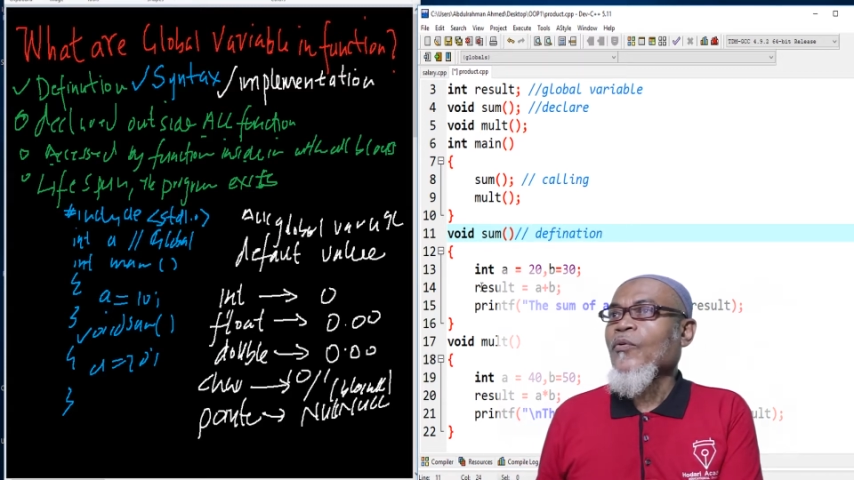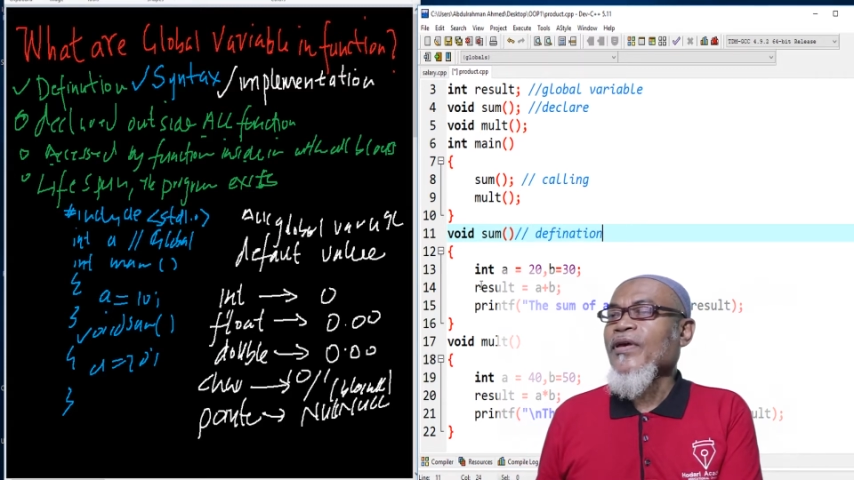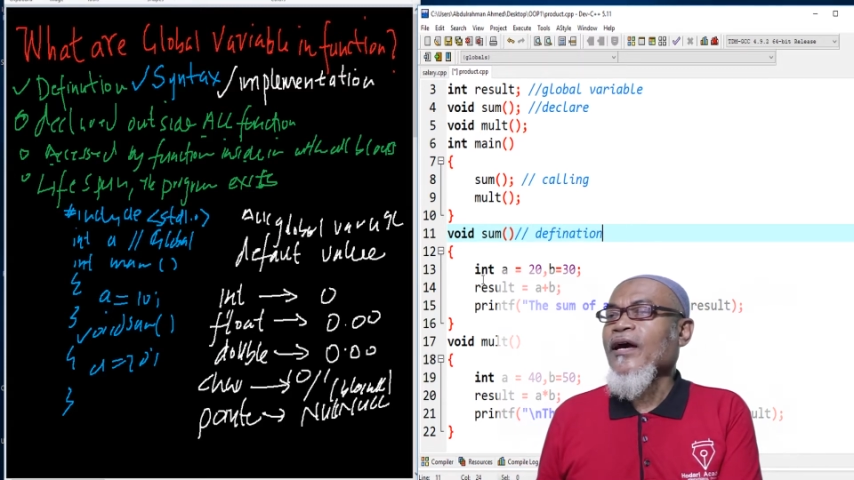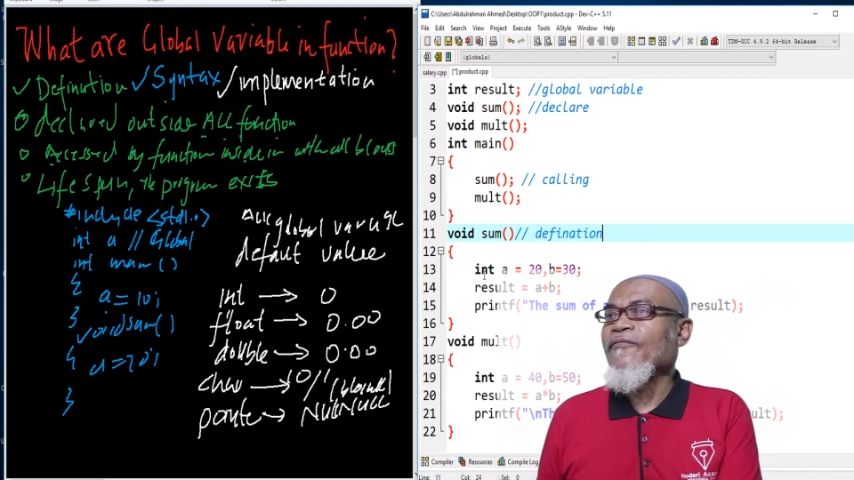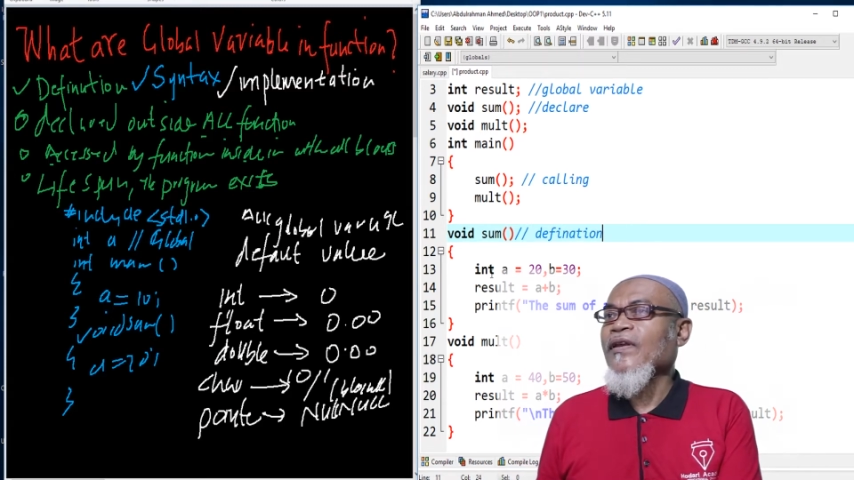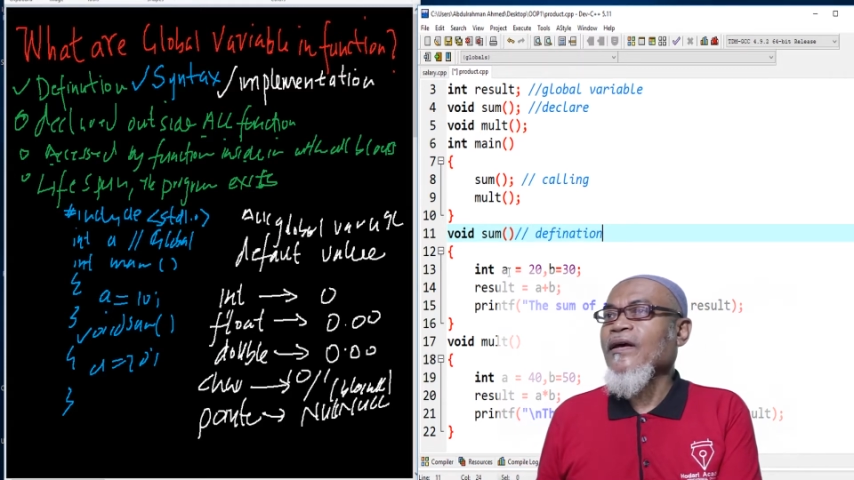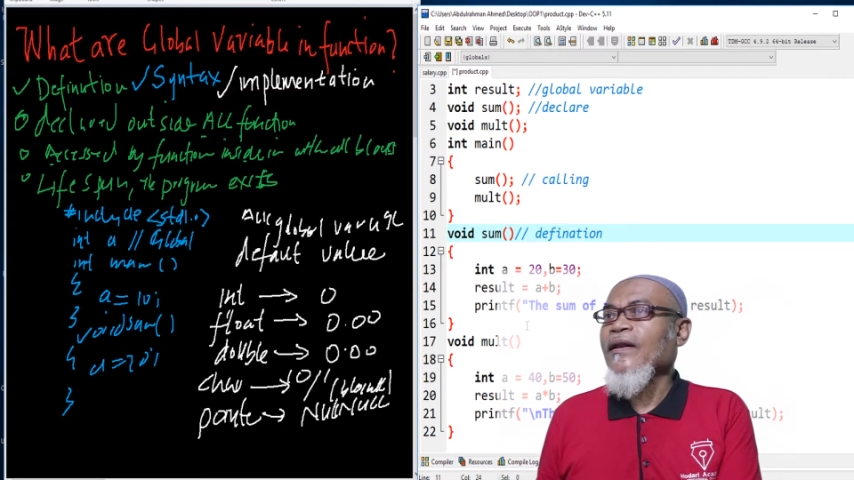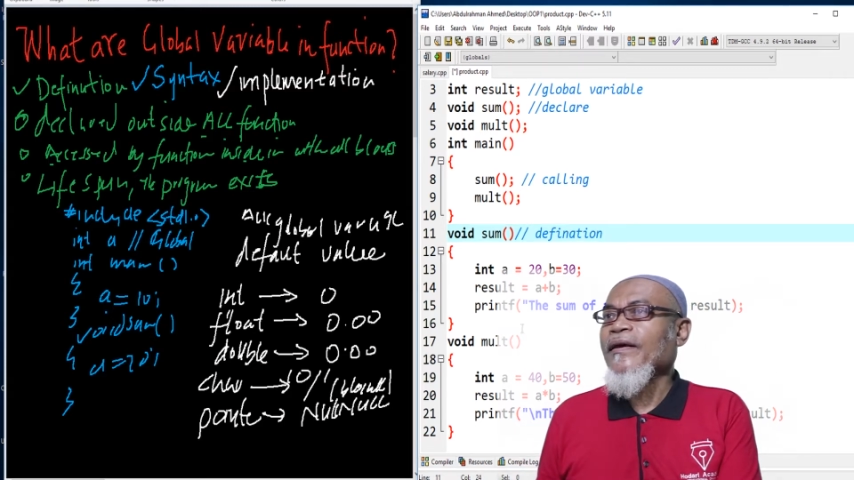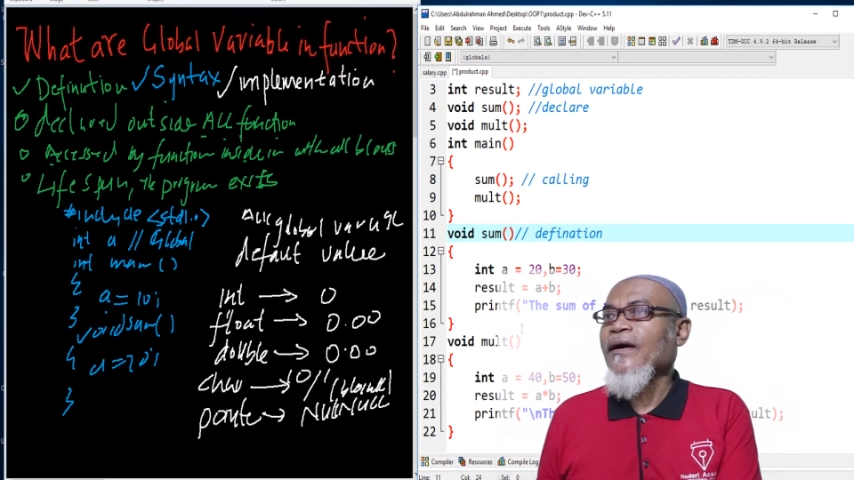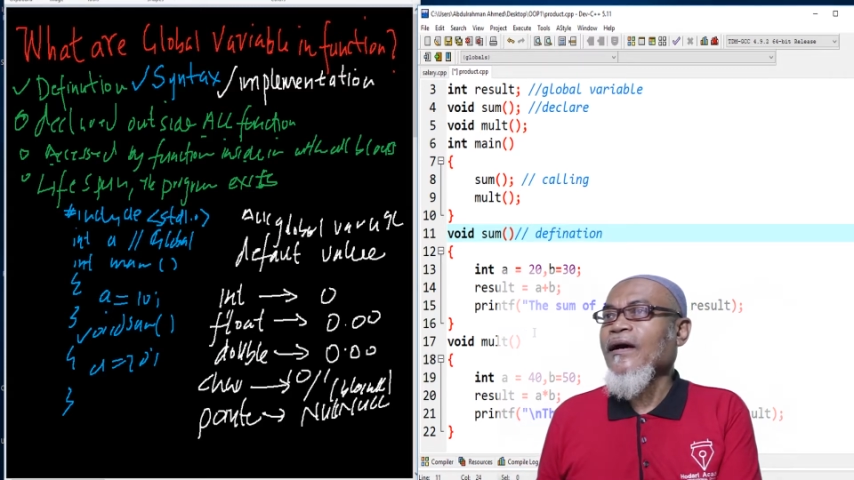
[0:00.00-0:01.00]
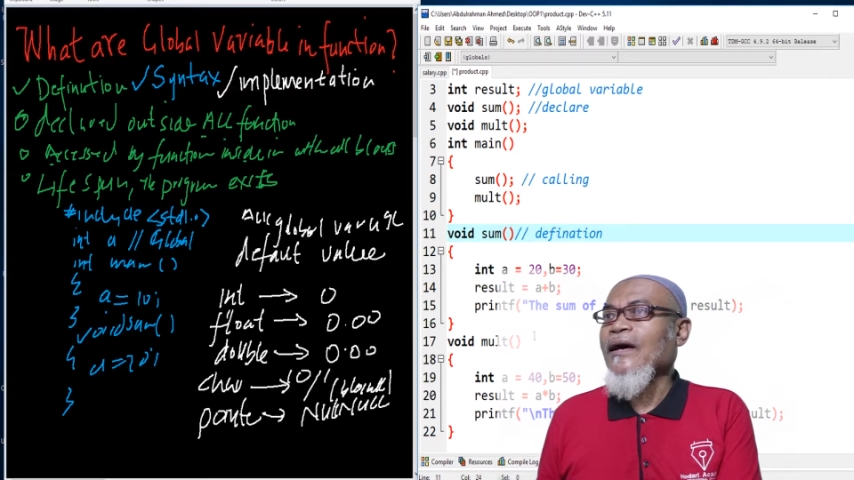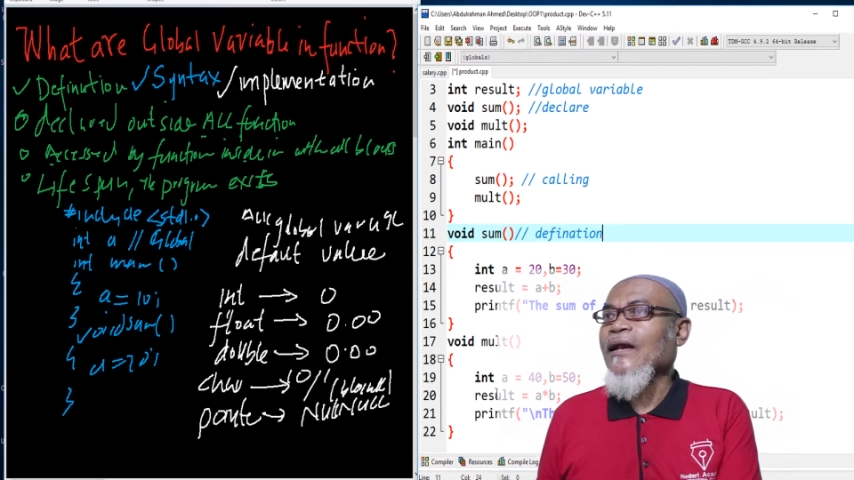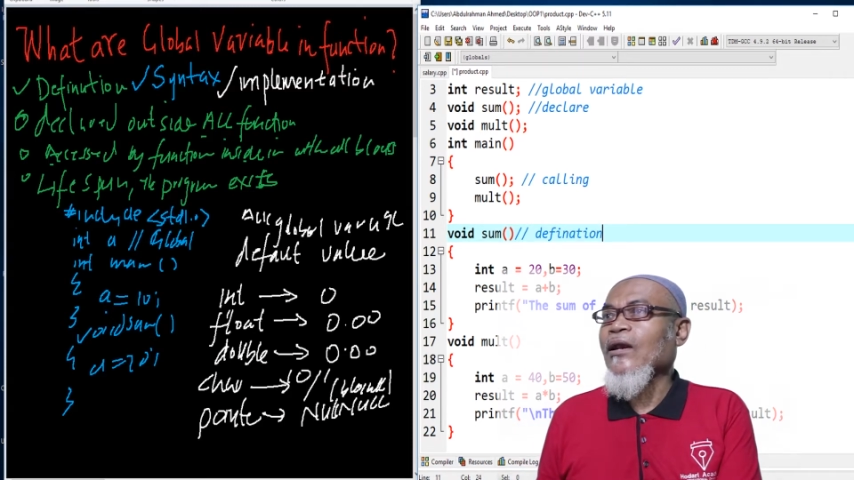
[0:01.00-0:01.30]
we have declared a